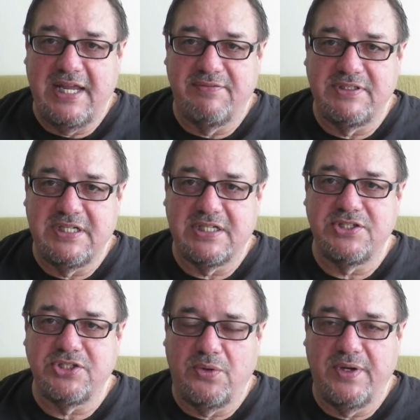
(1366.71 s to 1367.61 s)
to have a
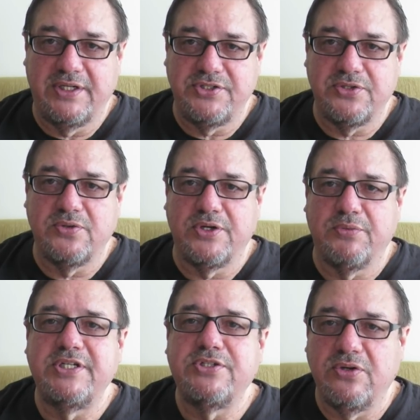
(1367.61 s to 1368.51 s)
ticket showing that you're going
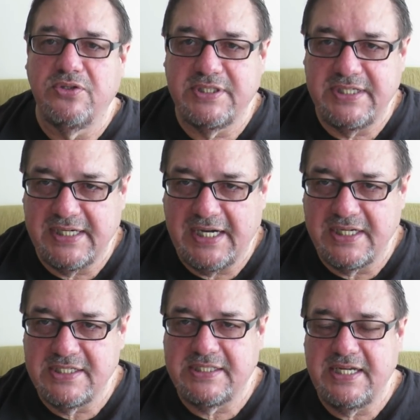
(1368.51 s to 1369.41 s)
to return to the
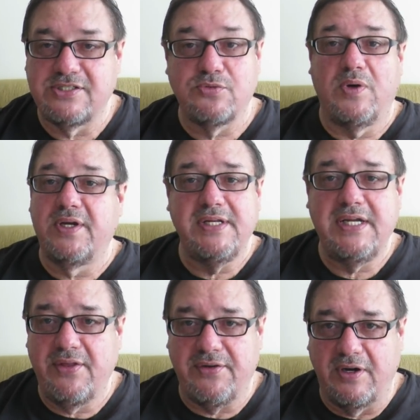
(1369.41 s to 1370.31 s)
United States, one or
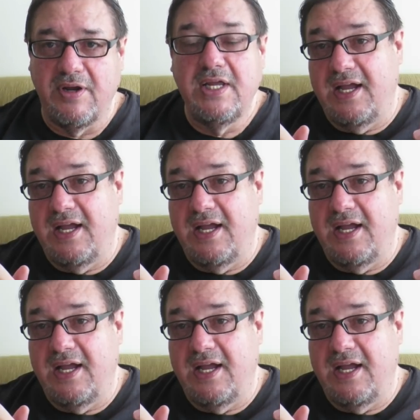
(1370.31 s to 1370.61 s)
the other.